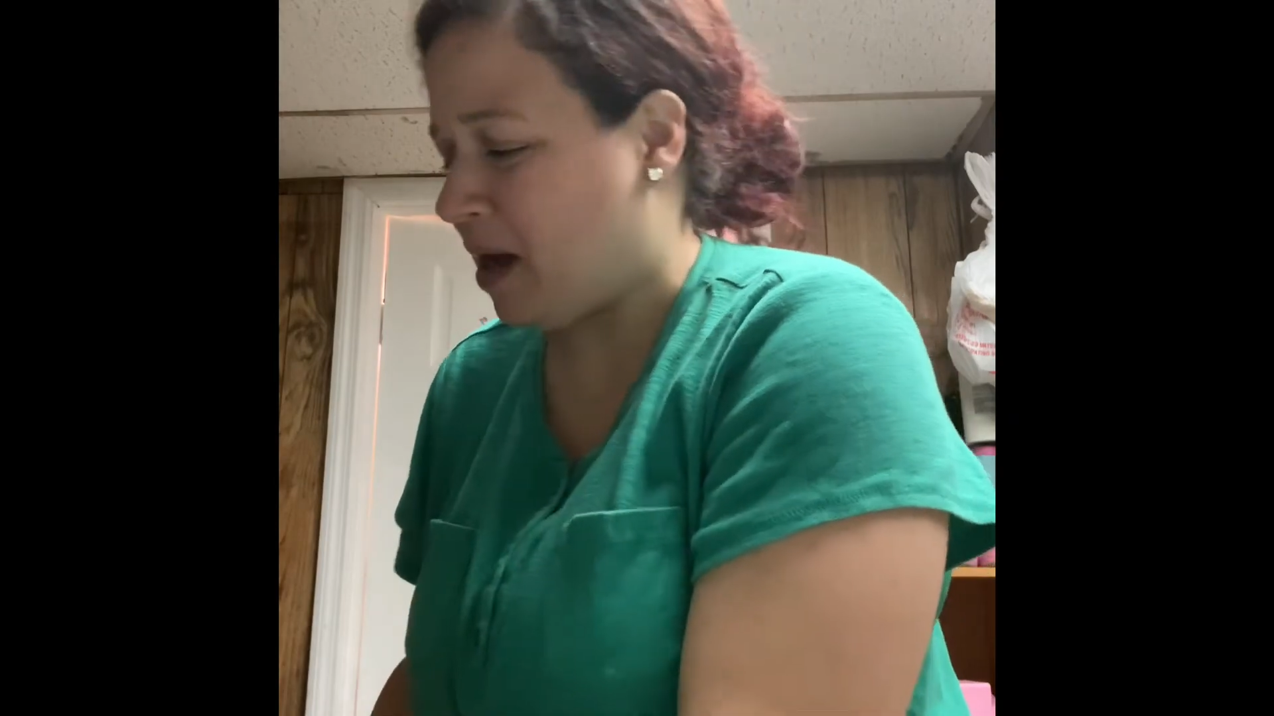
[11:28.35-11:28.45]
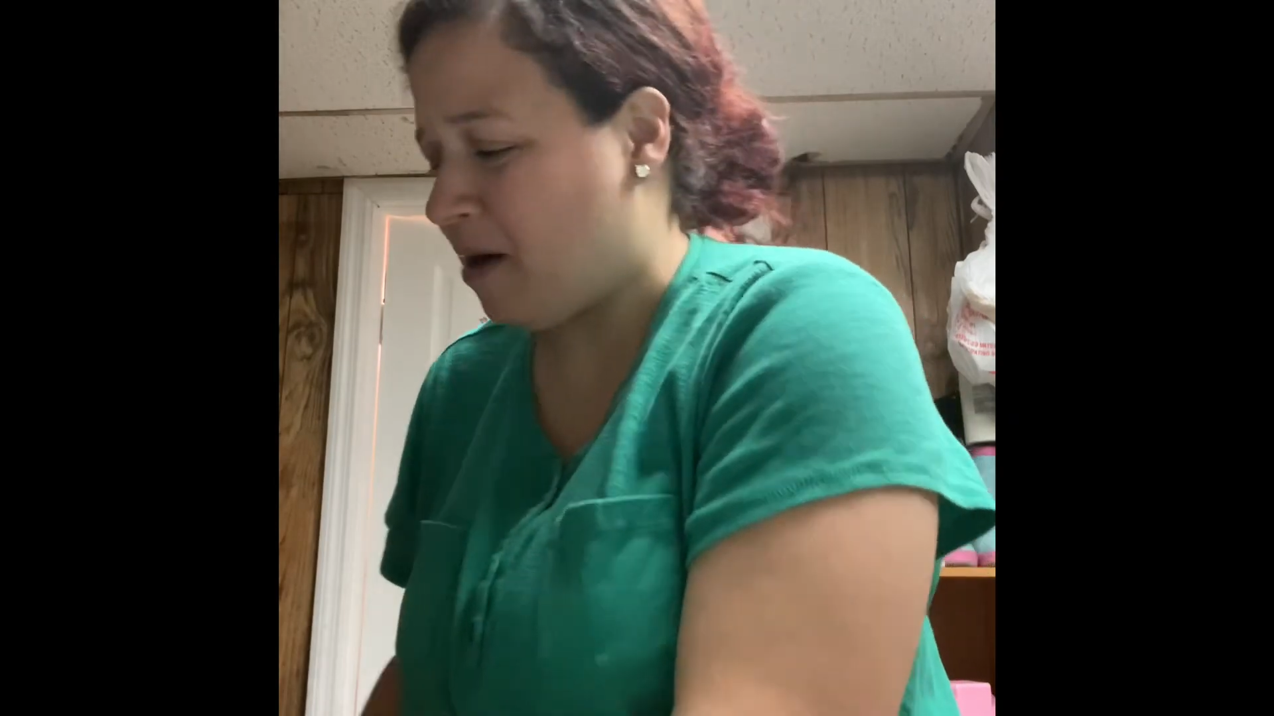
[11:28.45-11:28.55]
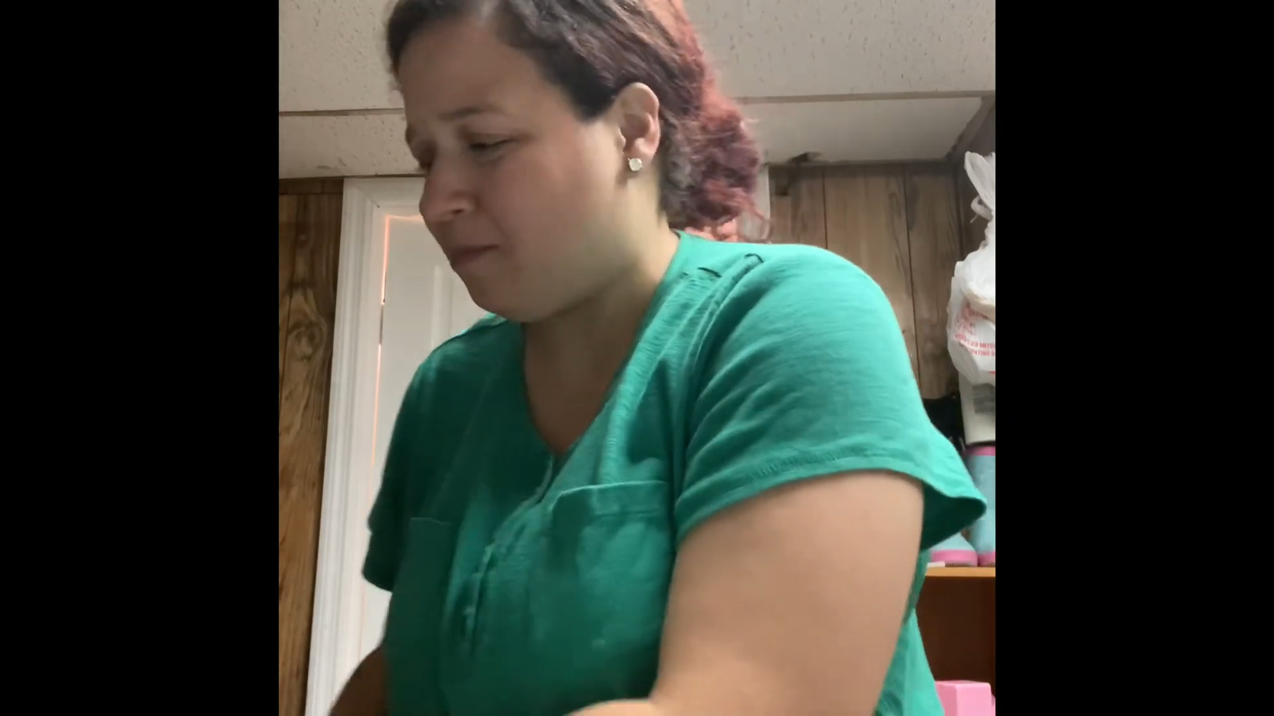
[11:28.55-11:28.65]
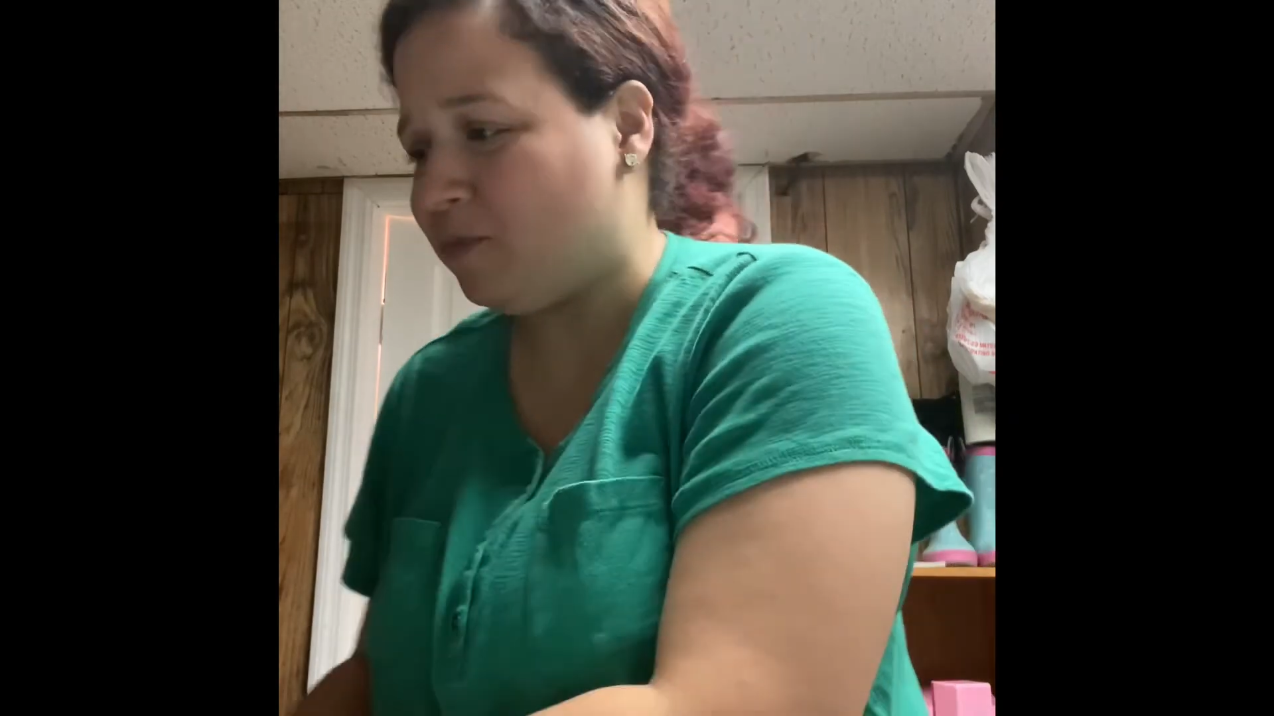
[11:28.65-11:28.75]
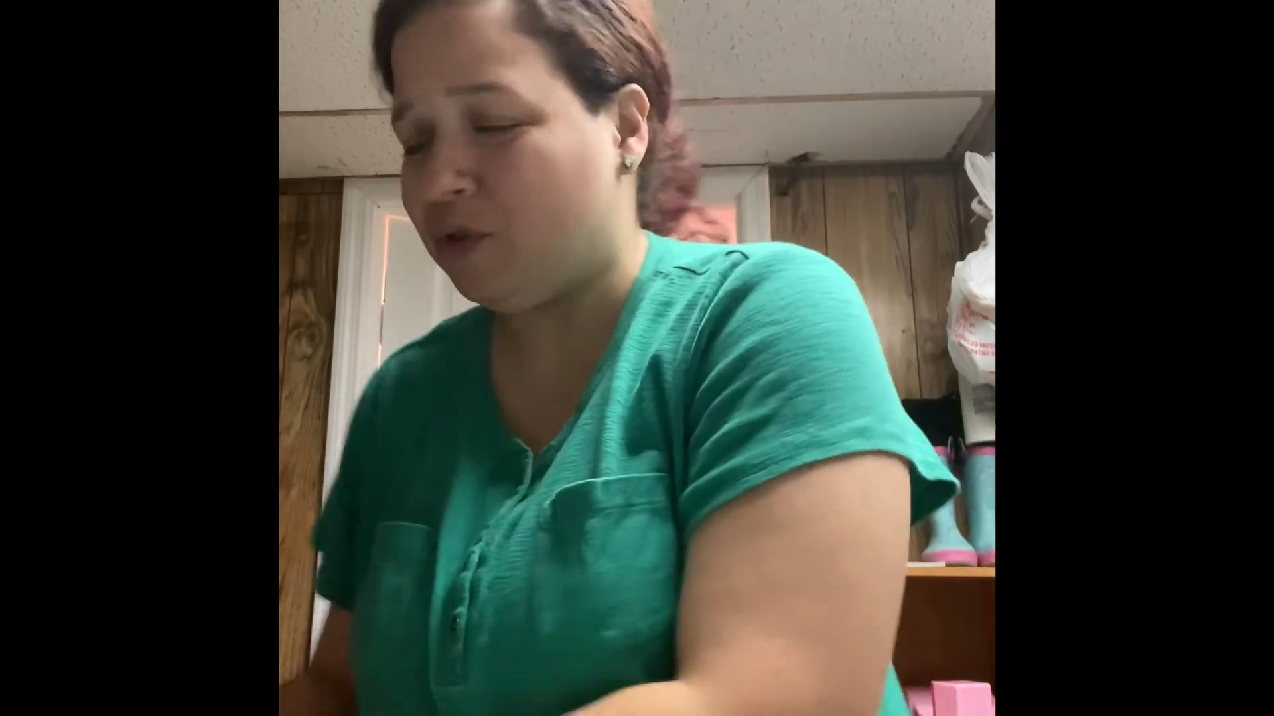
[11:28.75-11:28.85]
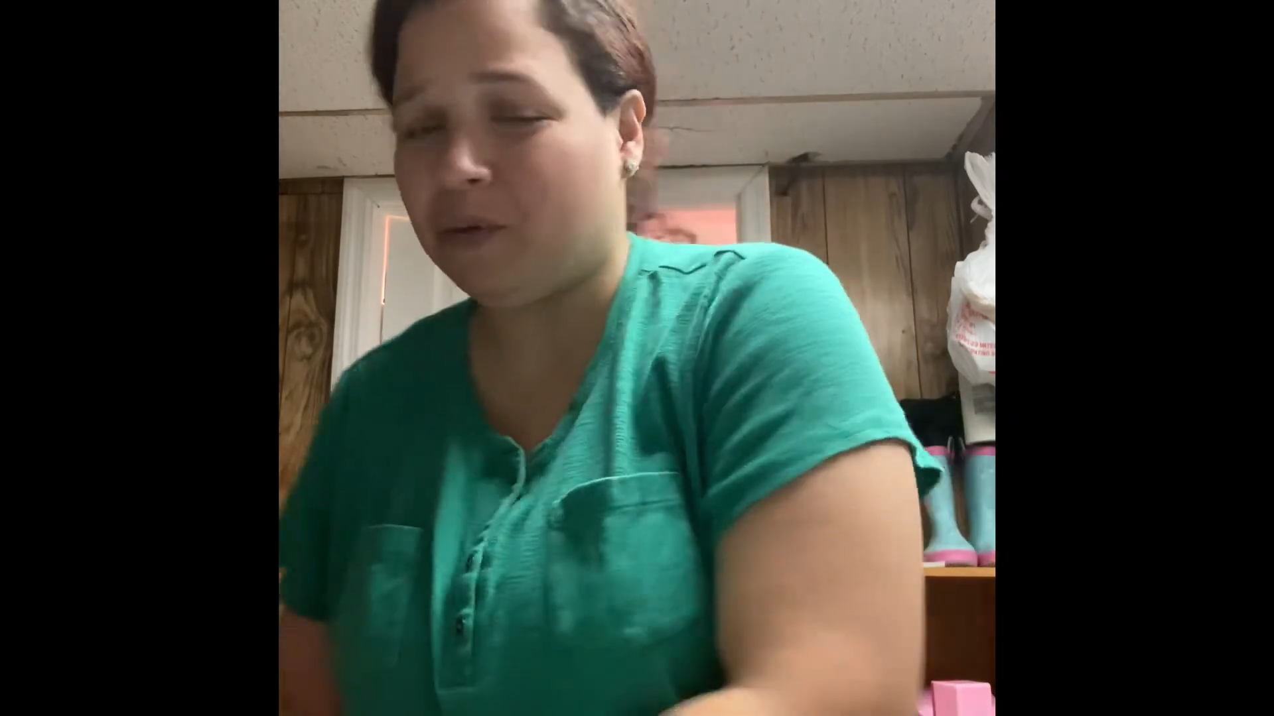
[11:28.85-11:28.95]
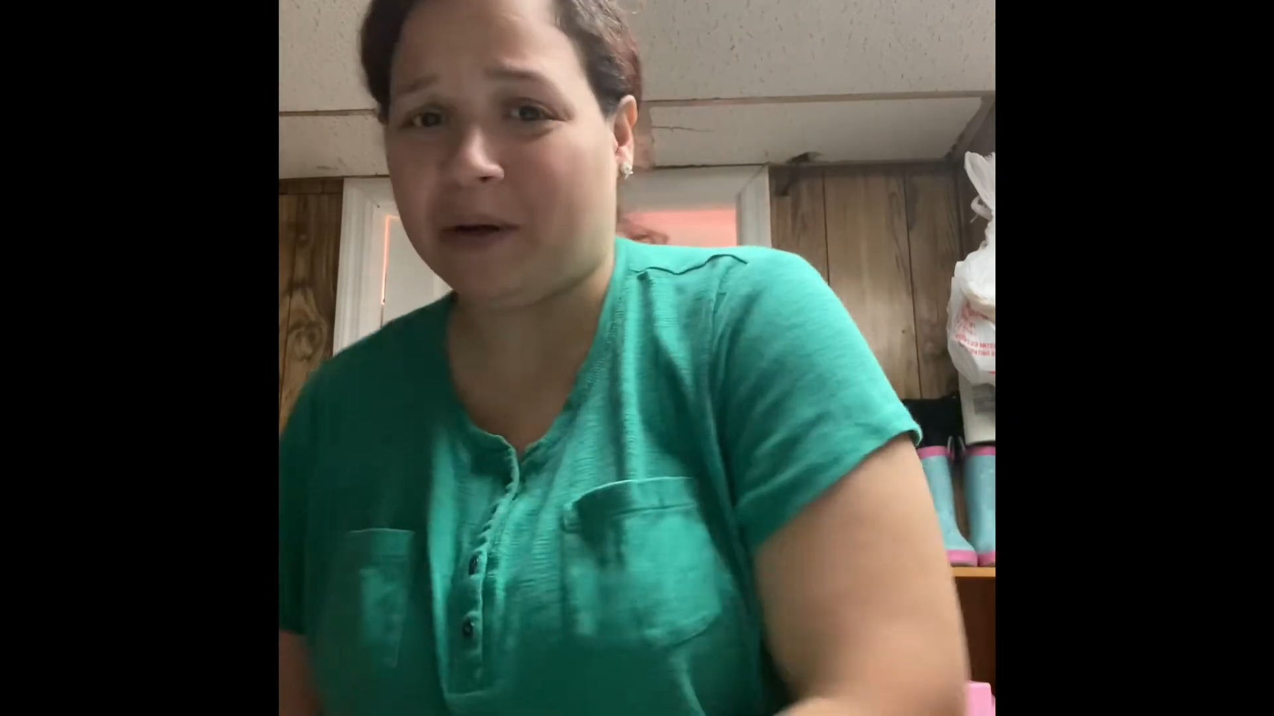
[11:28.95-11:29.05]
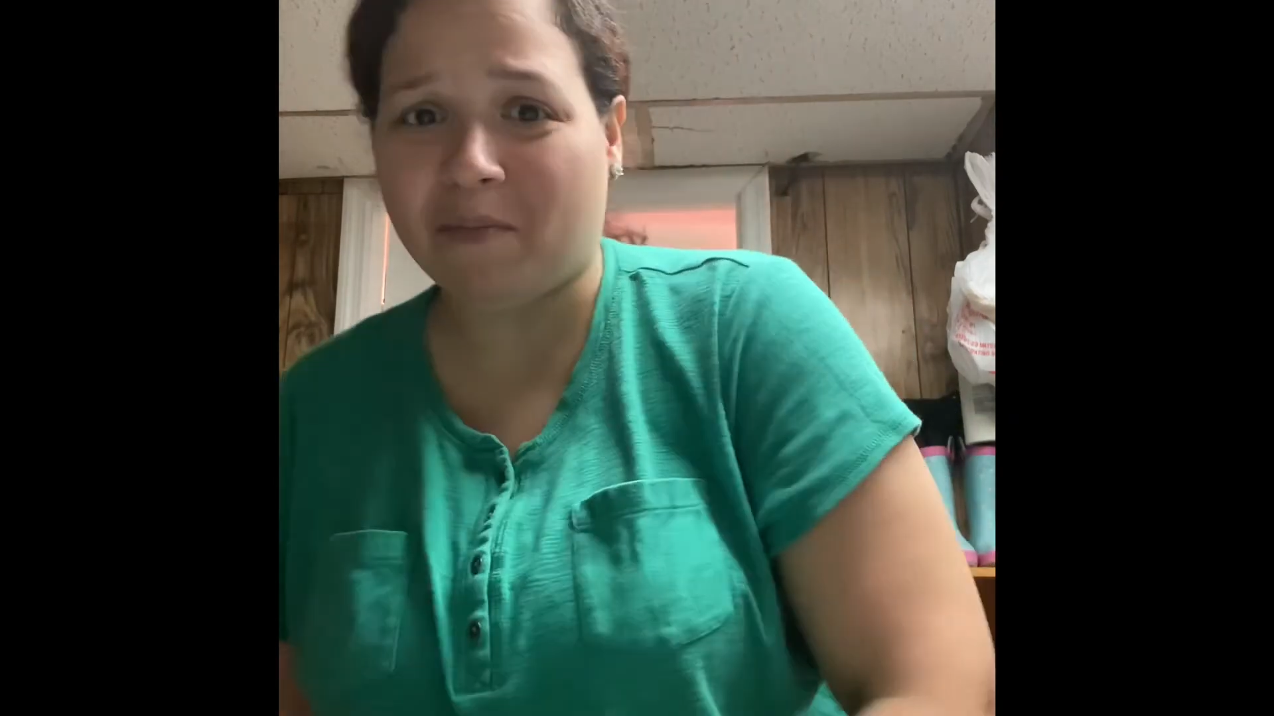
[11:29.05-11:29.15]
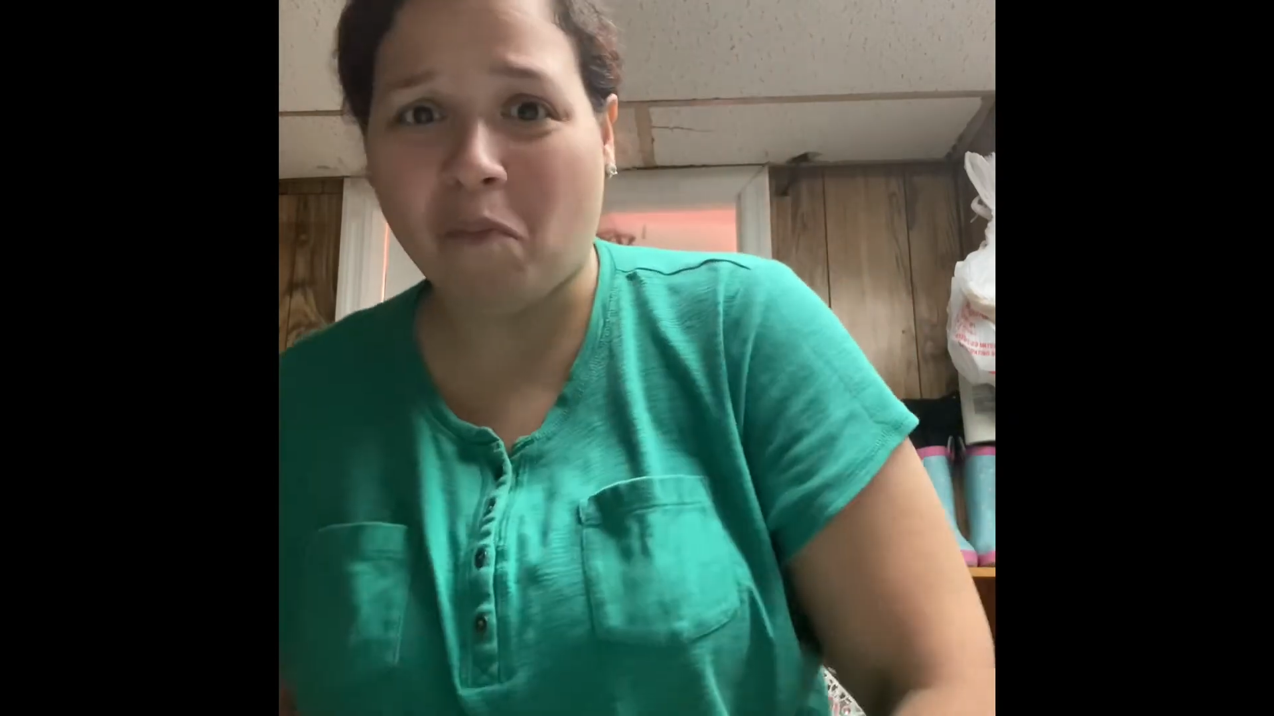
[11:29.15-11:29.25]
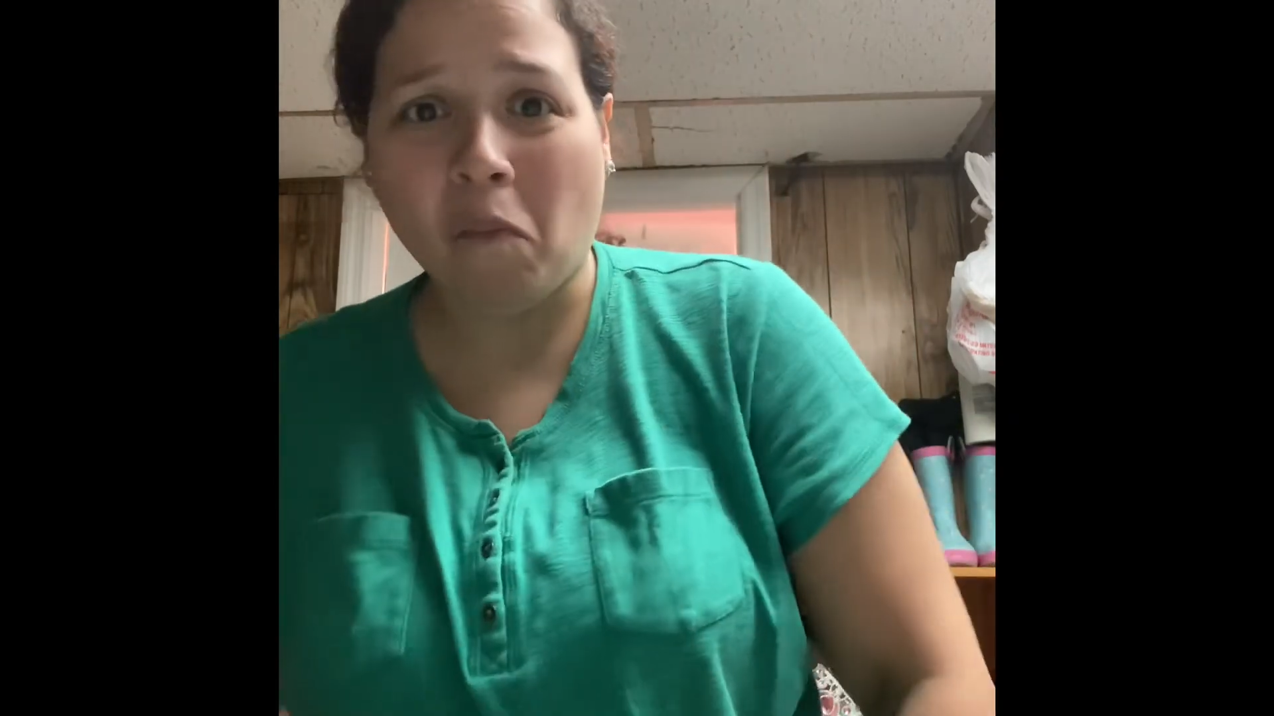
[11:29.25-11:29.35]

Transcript: out. Do it.